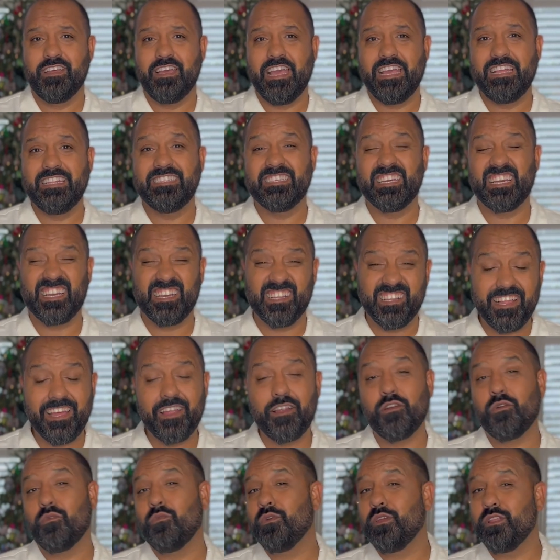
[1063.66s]
and
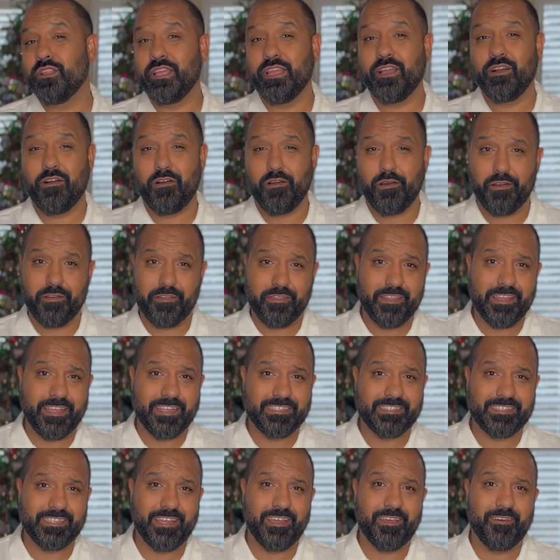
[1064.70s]
declare really hard
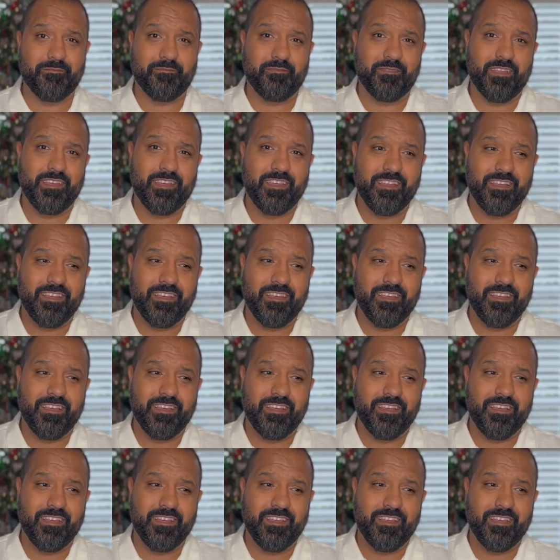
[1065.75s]
things to him.